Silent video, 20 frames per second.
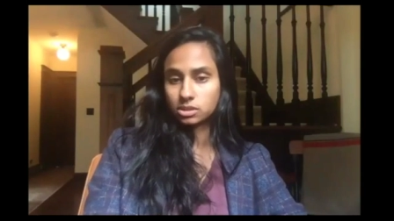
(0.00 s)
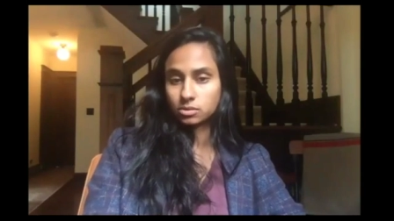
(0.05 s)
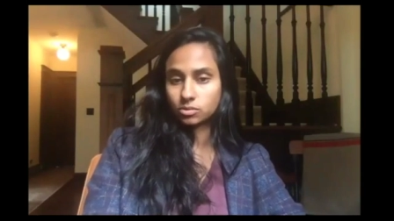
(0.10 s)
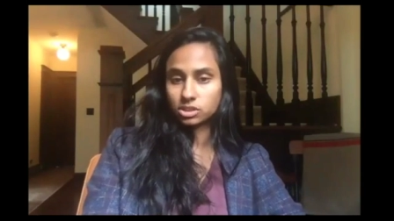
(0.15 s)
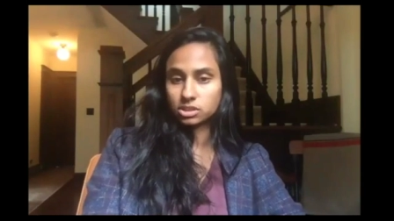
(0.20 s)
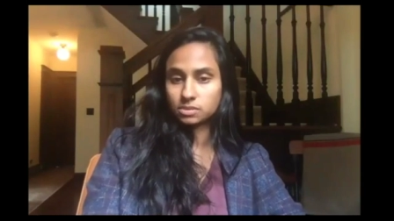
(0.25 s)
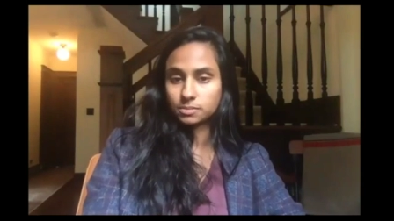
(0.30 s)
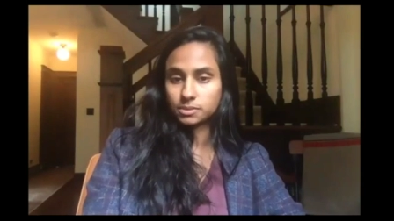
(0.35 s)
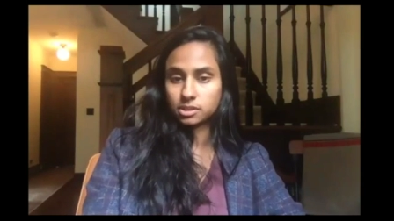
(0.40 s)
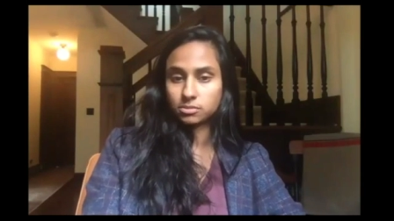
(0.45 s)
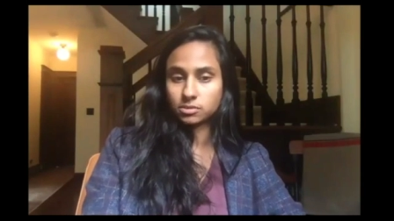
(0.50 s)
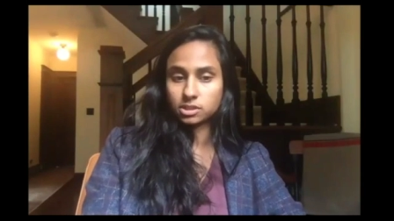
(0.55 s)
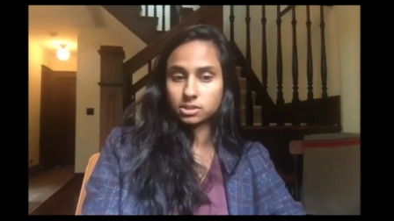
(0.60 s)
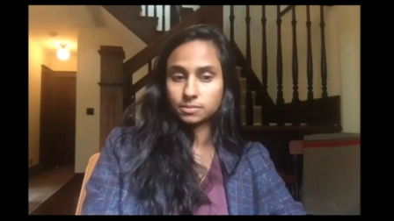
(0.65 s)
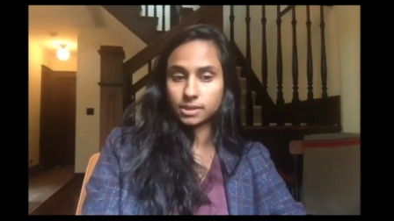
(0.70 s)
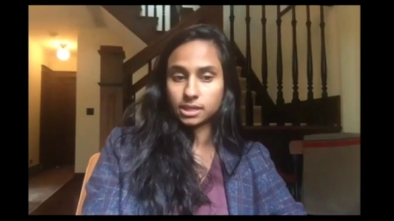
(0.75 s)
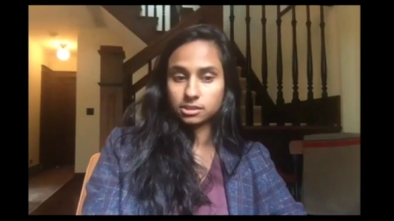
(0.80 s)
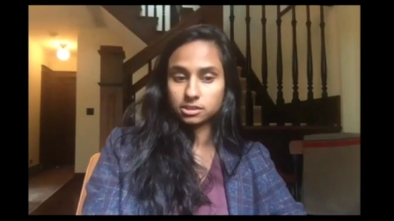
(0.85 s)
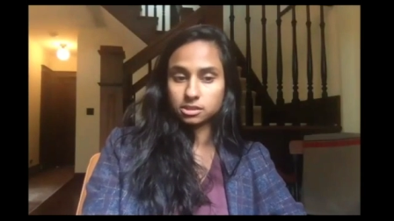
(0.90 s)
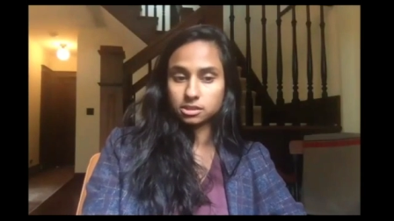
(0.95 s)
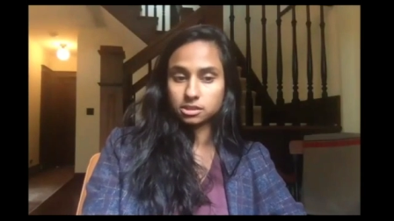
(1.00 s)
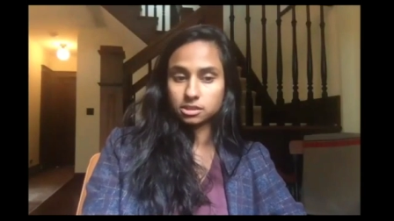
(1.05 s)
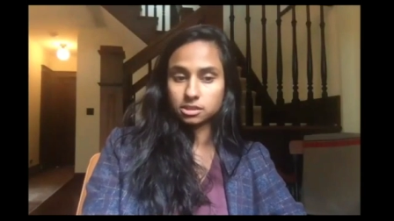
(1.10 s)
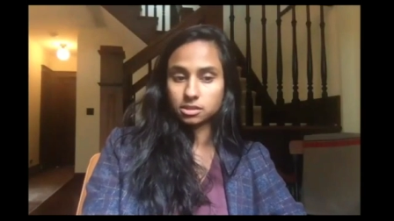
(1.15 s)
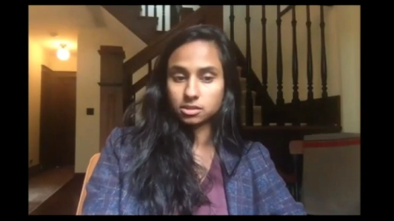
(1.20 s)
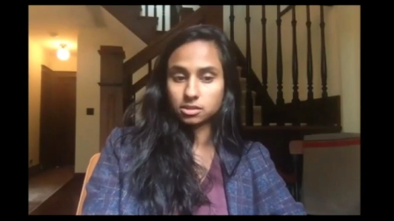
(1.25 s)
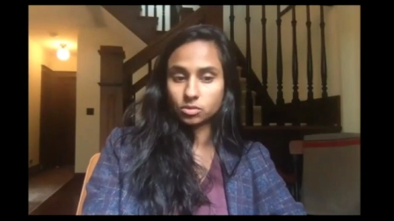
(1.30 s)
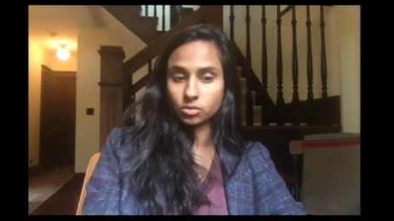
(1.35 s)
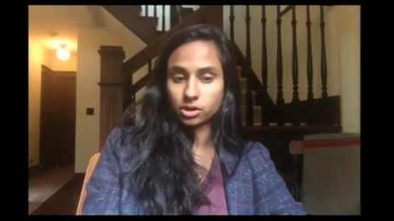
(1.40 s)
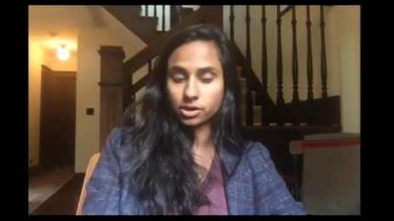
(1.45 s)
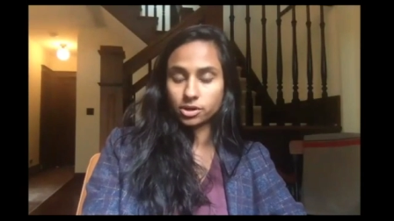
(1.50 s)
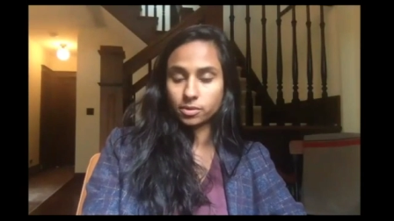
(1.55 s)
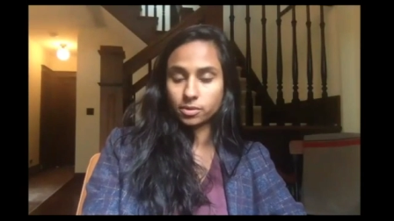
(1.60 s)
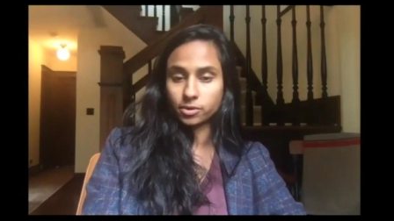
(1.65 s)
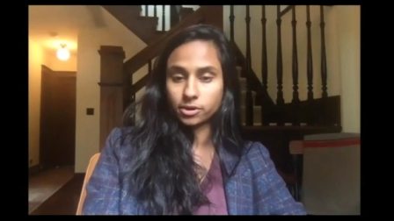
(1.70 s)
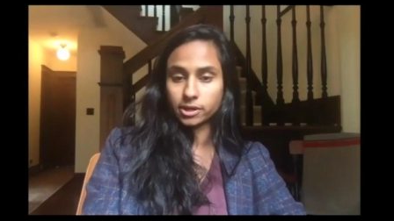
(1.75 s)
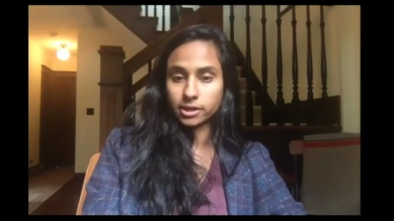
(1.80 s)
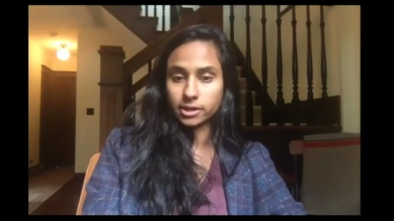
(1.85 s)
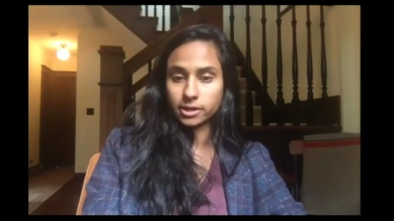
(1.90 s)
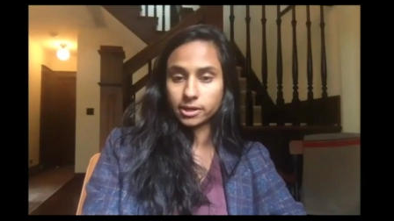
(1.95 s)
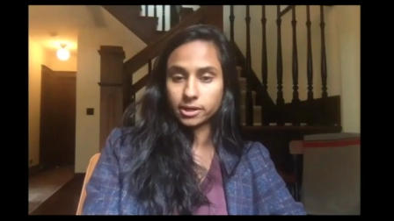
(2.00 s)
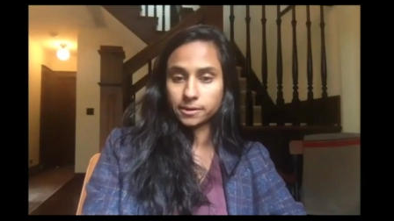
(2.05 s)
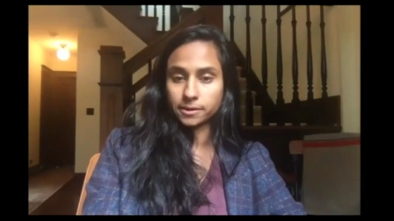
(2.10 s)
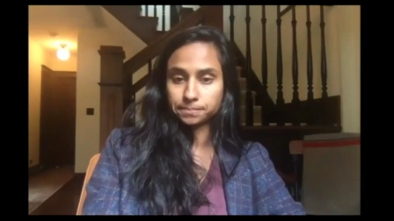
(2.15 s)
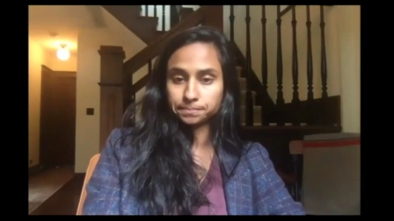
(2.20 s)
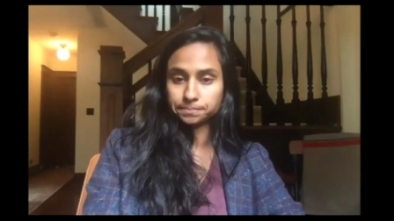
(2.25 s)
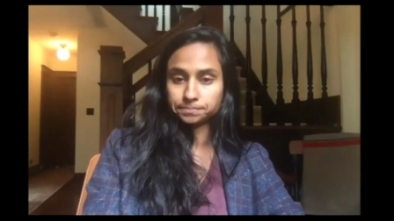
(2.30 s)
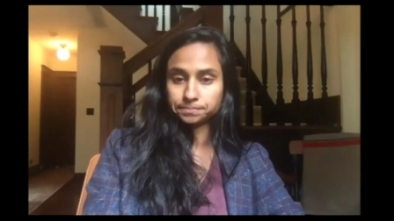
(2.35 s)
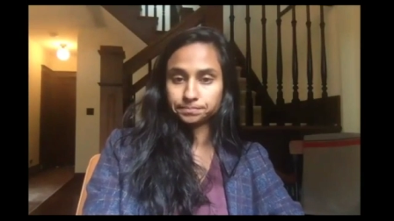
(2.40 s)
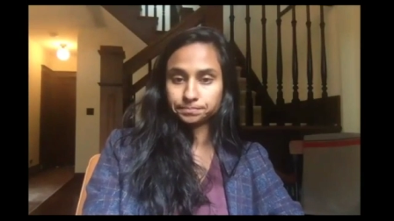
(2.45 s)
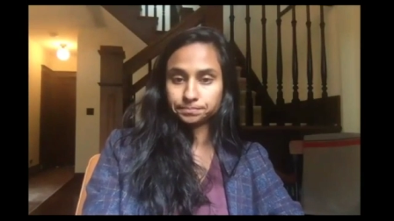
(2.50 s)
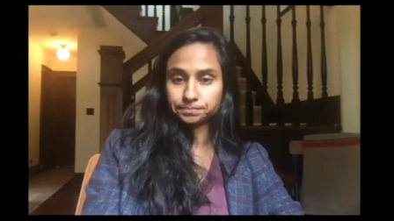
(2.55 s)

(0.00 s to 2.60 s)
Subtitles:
What's been the response to the work you're putting out?